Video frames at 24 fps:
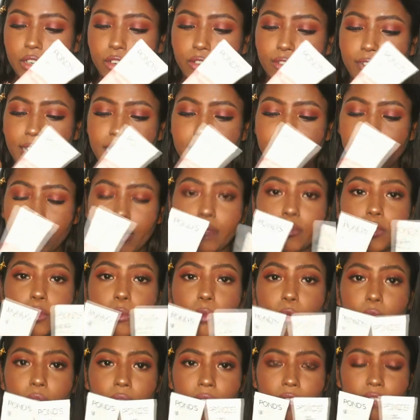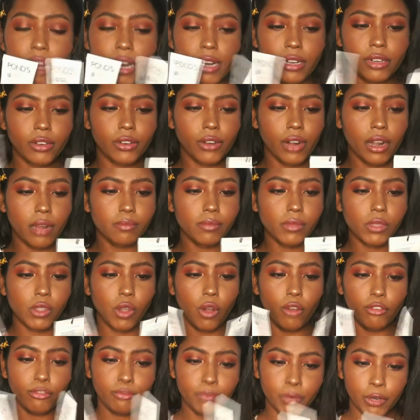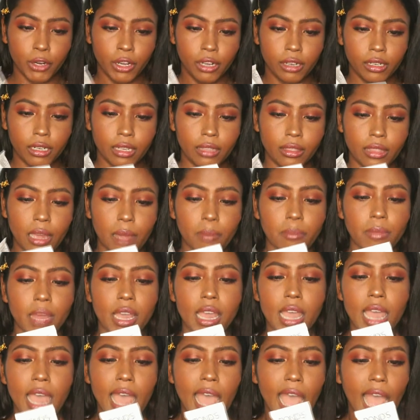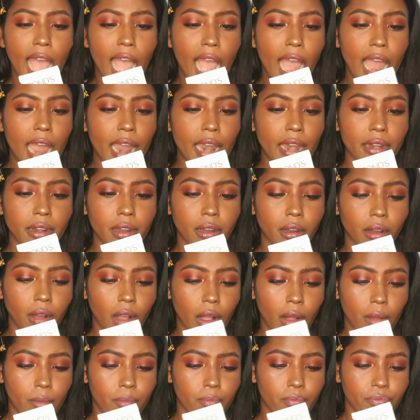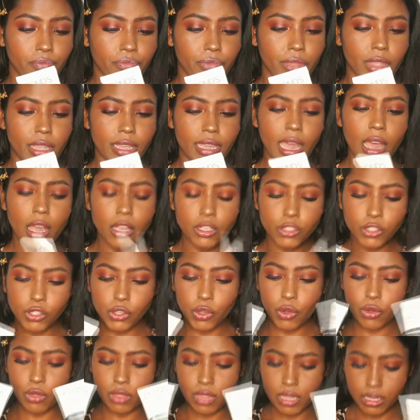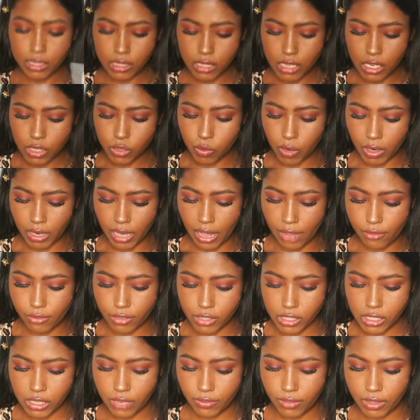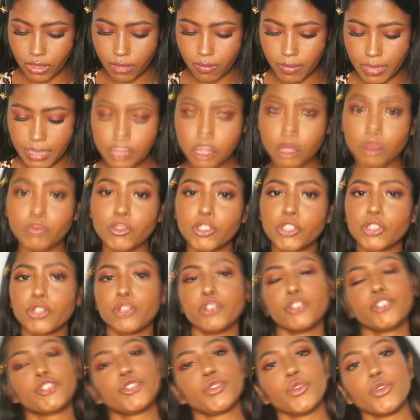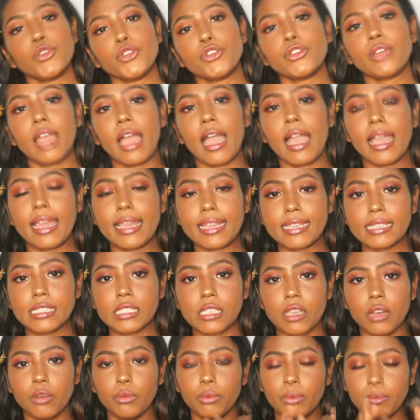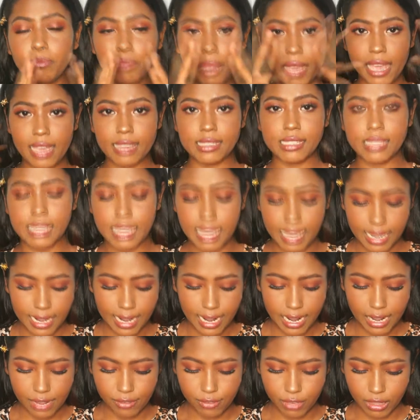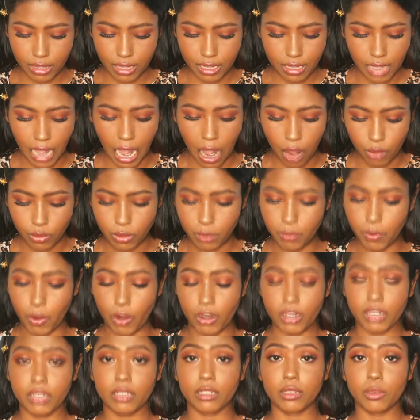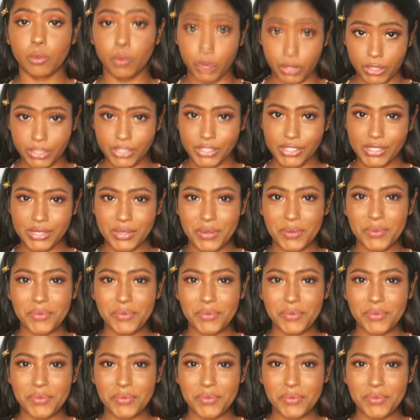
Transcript: of 90 grams, so both have 90 grams of product in them. And yeah, so this is what I've received in the mail. So I'm just going to show you guys bare skin and everything, how the product works.